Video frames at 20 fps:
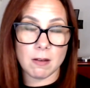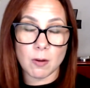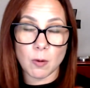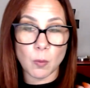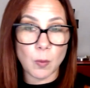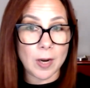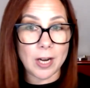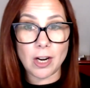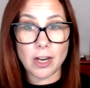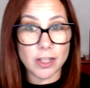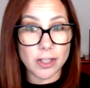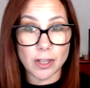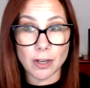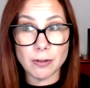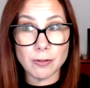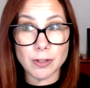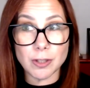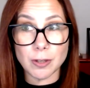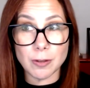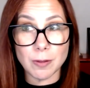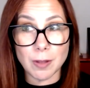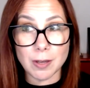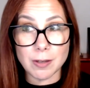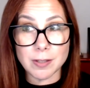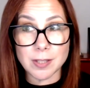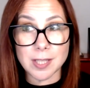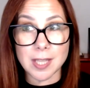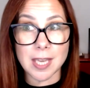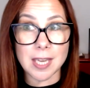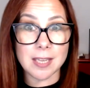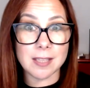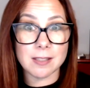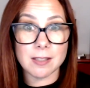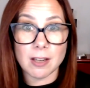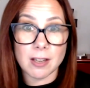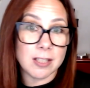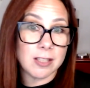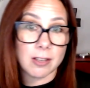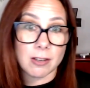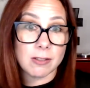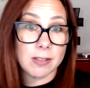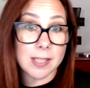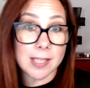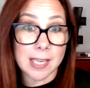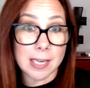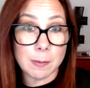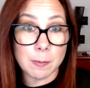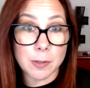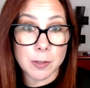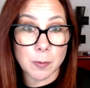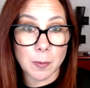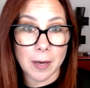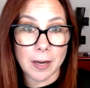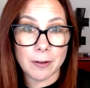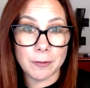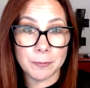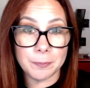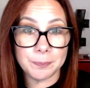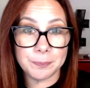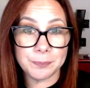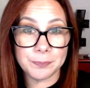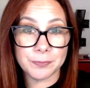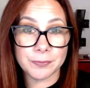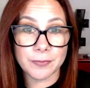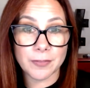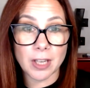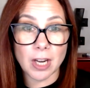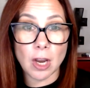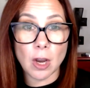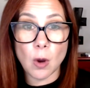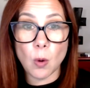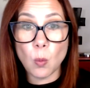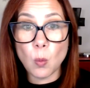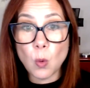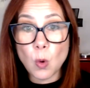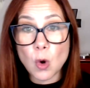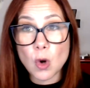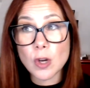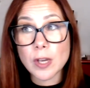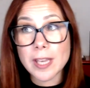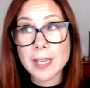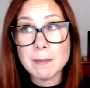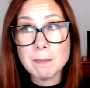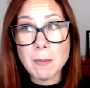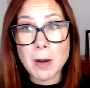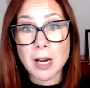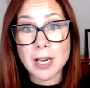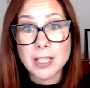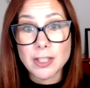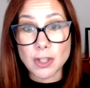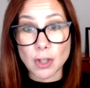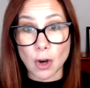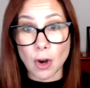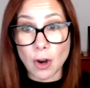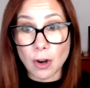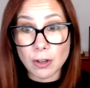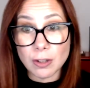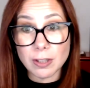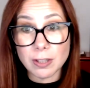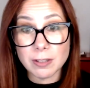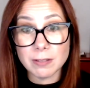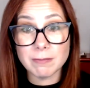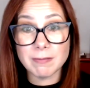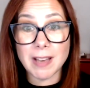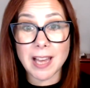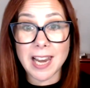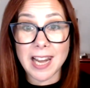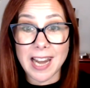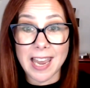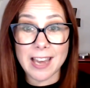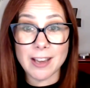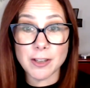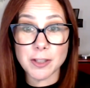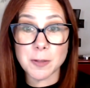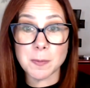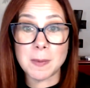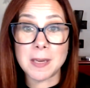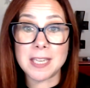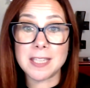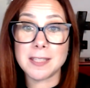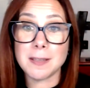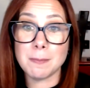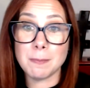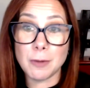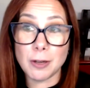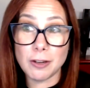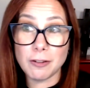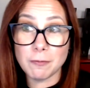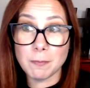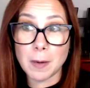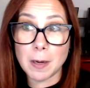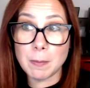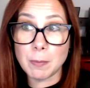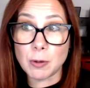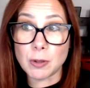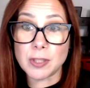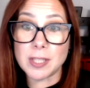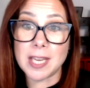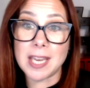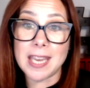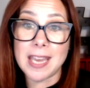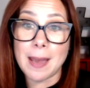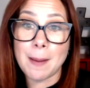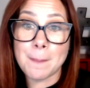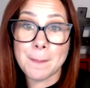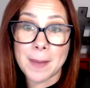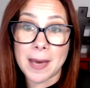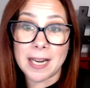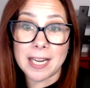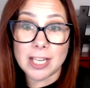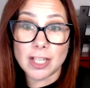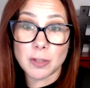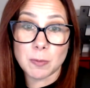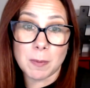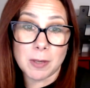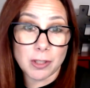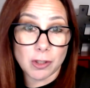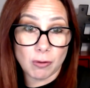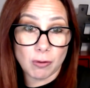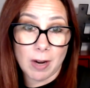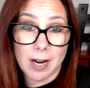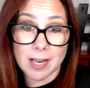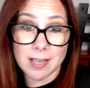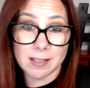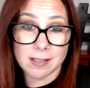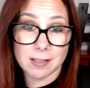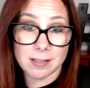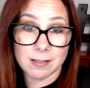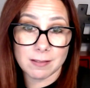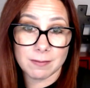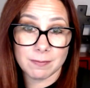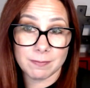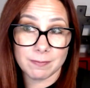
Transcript: When I don't do those things, I don't sleep as well. Walking my dog allows me to move my body and manage my stress.